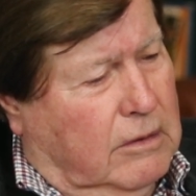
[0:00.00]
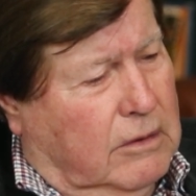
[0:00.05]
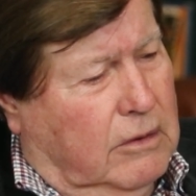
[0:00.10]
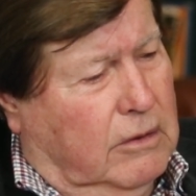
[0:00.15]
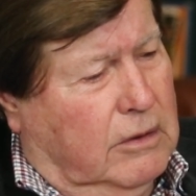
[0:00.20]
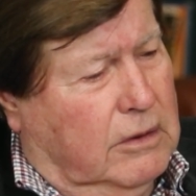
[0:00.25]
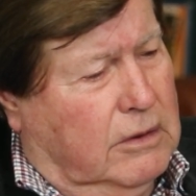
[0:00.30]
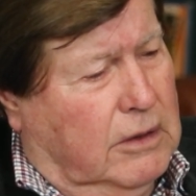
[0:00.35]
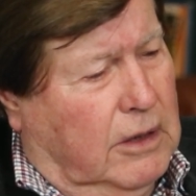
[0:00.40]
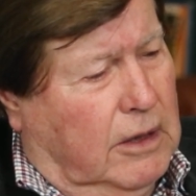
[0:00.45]

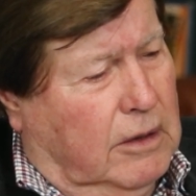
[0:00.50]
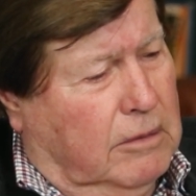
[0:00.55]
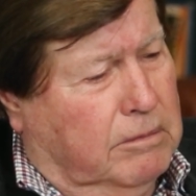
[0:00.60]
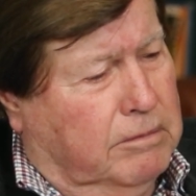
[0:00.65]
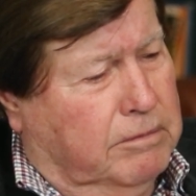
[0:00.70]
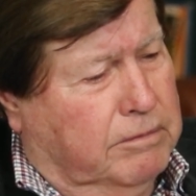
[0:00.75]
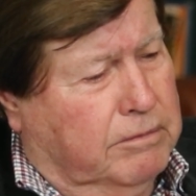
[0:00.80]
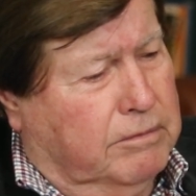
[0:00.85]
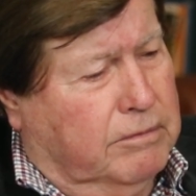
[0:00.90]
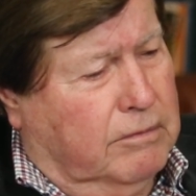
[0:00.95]
Good
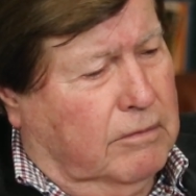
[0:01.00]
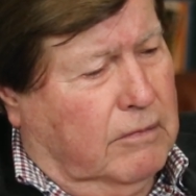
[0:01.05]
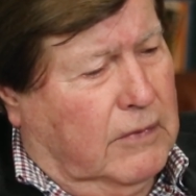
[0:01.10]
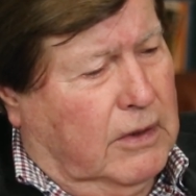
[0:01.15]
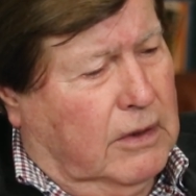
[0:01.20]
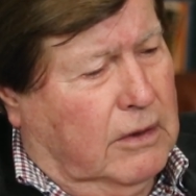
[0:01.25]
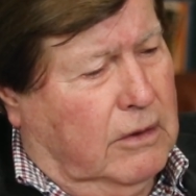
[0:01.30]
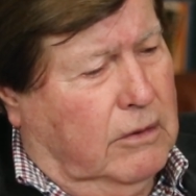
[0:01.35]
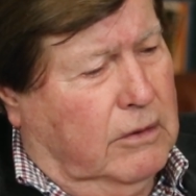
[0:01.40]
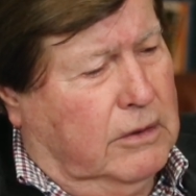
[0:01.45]

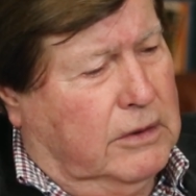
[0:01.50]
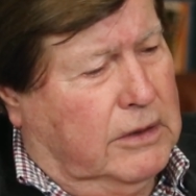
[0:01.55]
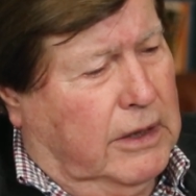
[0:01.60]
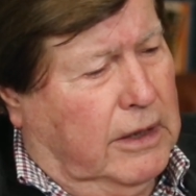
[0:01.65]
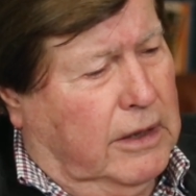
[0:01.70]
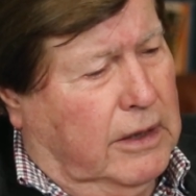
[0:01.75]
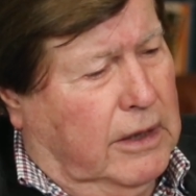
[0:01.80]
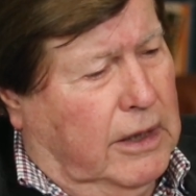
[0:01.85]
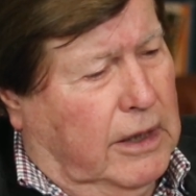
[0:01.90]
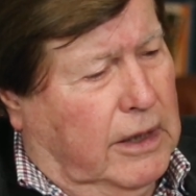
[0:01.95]

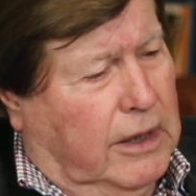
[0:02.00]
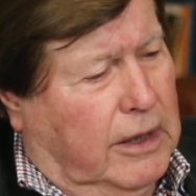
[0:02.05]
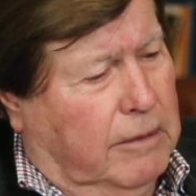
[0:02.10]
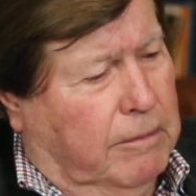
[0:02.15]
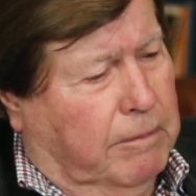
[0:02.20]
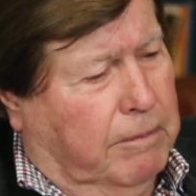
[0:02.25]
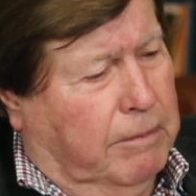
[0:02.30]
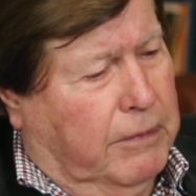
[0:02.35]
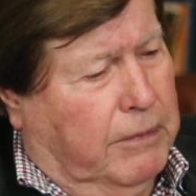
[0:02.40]
DNA.